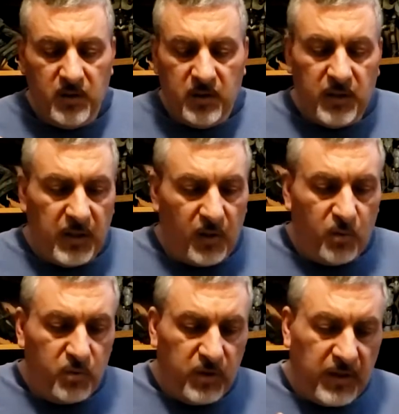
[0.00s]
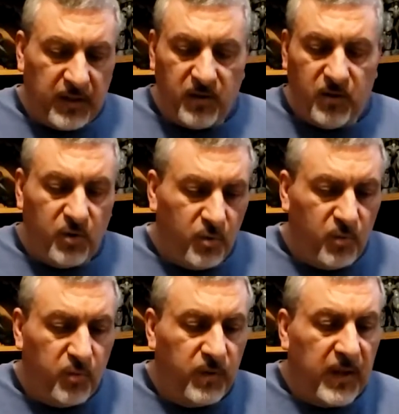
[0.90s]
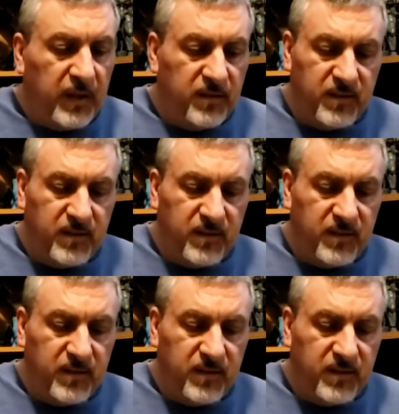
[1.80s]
you get in two things.